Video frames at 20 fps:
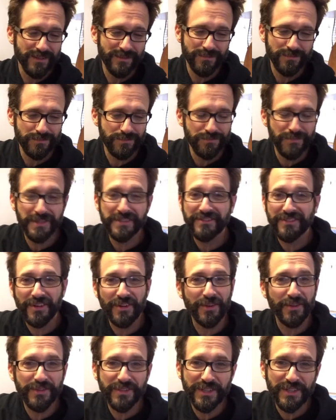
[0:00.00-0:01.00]

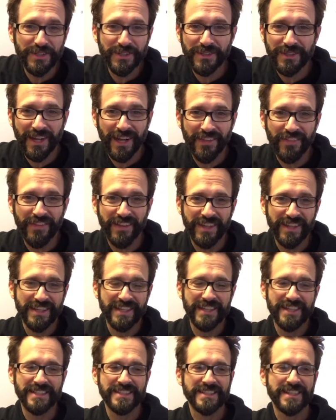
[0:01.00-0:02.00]
mystical tune, I think,
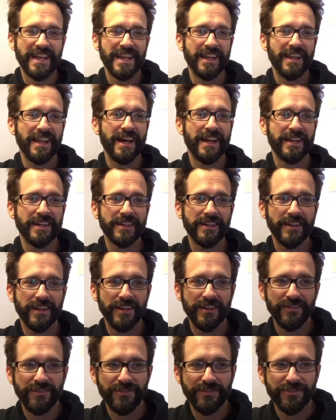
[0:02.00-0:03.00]
and it's got a lot
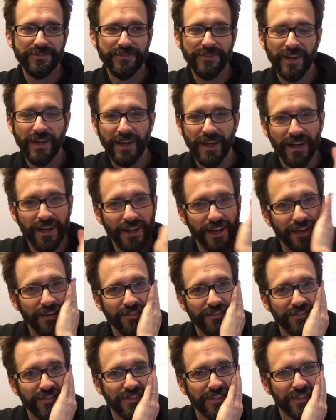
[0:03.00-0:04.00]
of
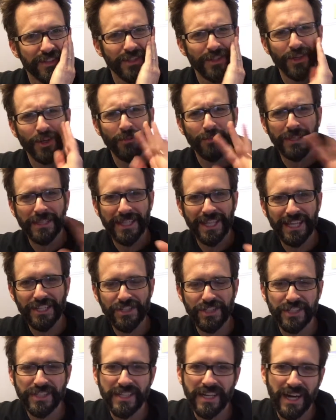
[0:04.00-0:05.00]
urban
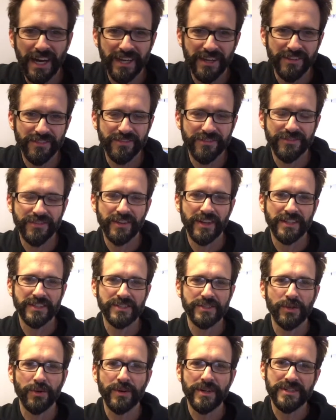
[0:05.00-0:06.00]
legend kind of
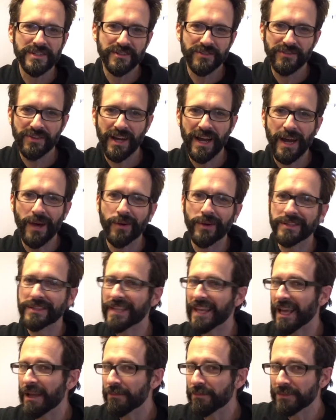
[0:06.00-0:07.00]
stories of how it
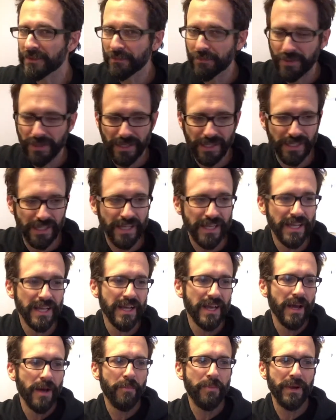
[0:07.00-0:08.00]
came to be.
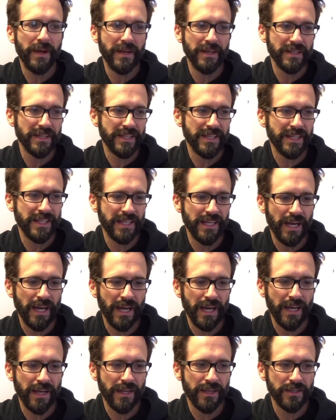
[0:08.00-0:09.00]
Apparently,
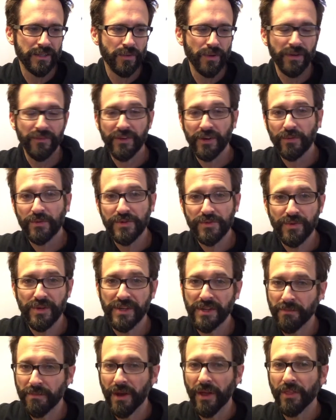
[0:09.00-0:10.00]
Guinevere was
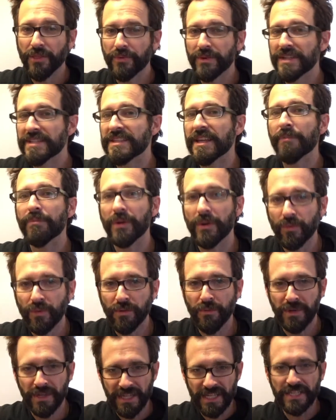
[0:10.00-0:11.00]
written about 3 separate
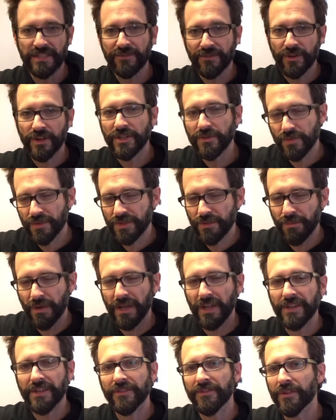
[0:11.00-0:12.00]
women. Each verse was
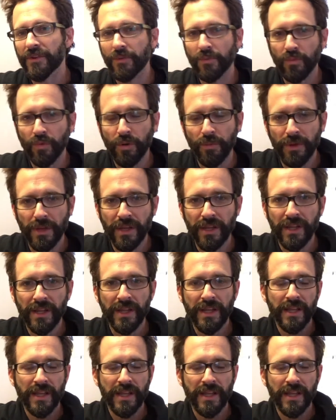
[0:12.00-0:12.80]
about a different woman